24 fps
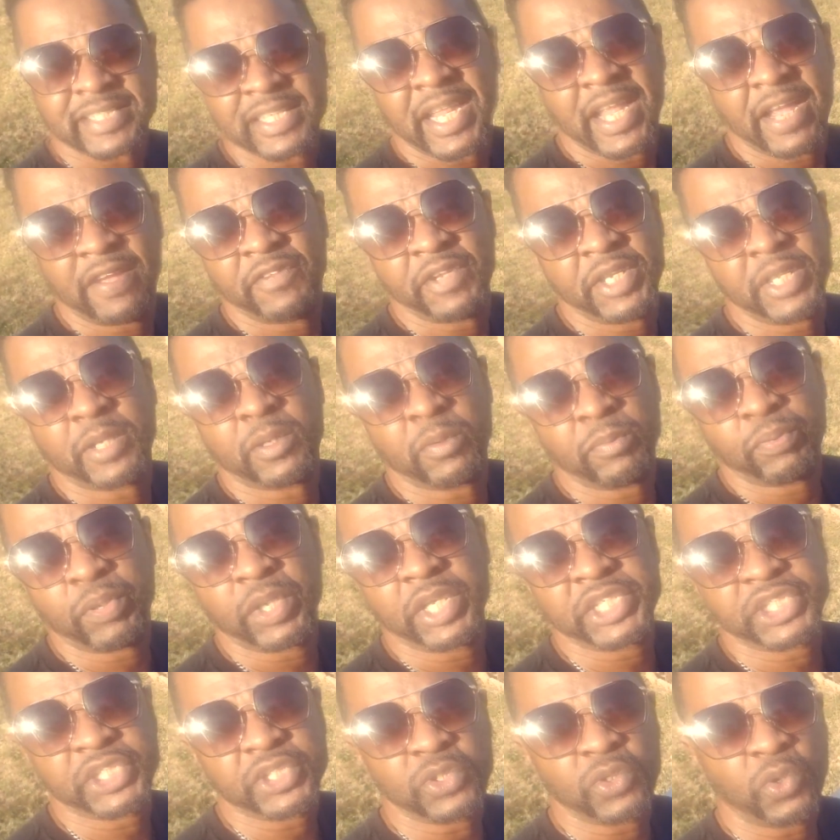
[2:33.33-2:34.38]
have any
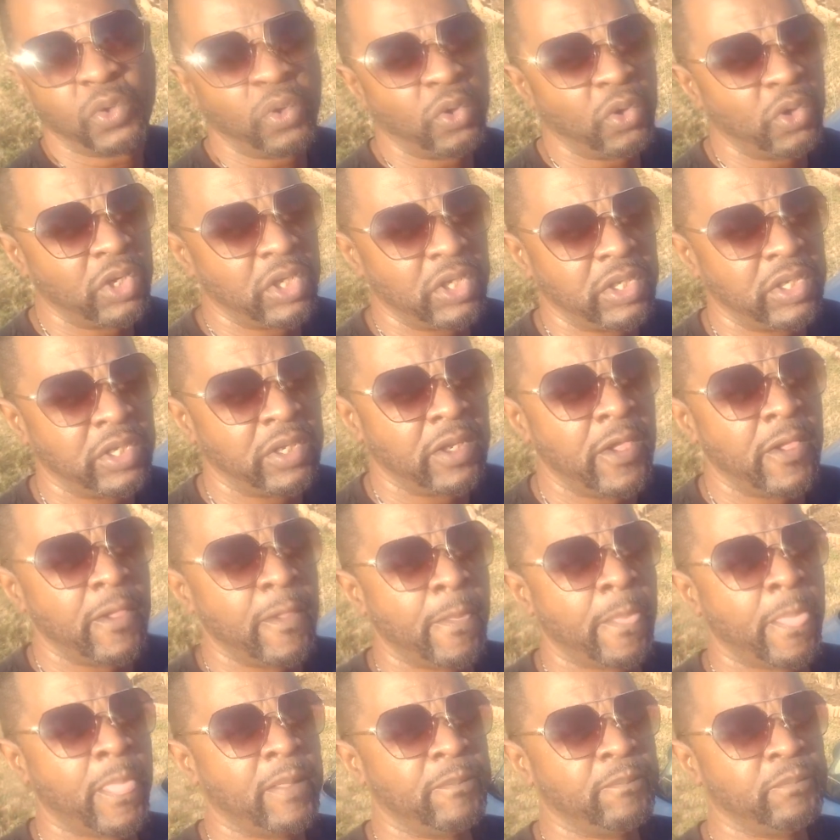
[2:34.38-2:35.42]
compression, or
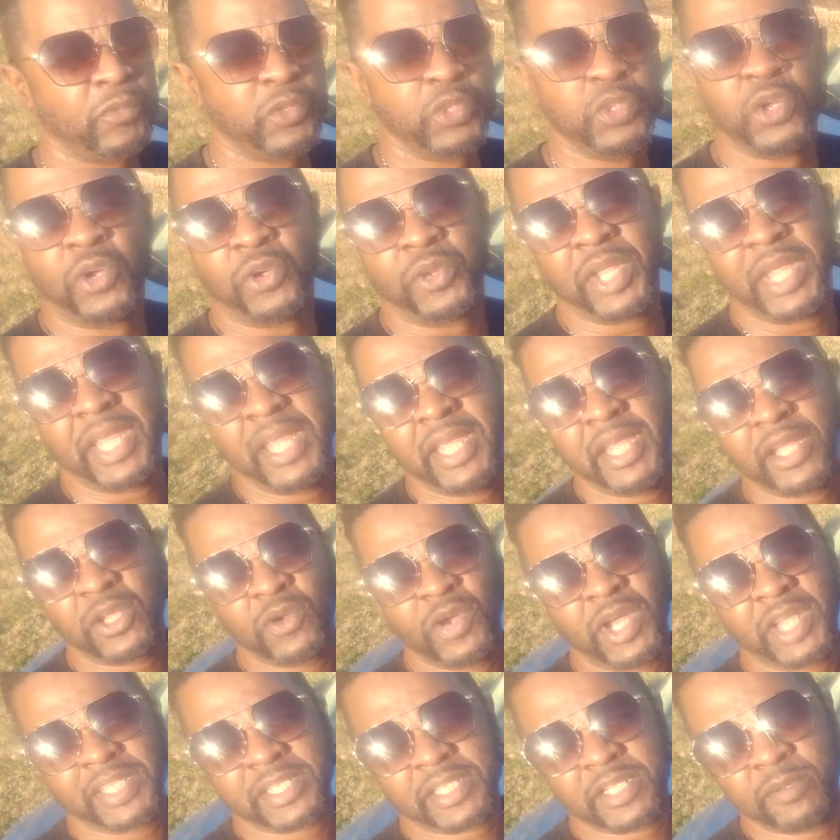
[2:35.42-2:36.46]
you know the head gonna
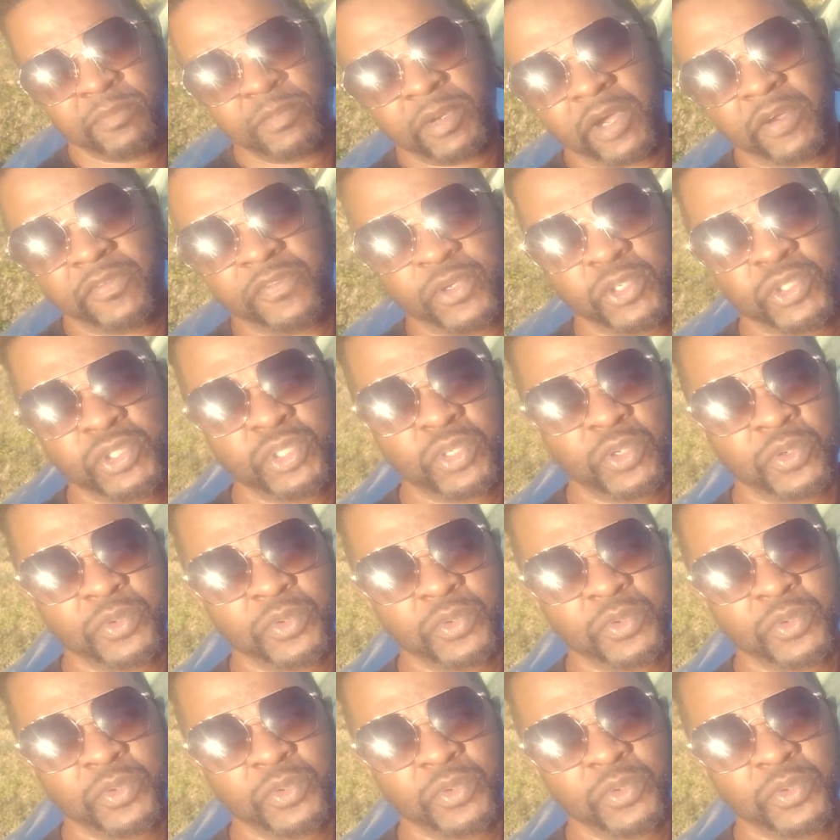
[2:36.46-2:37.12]
have to come off, or you're gonna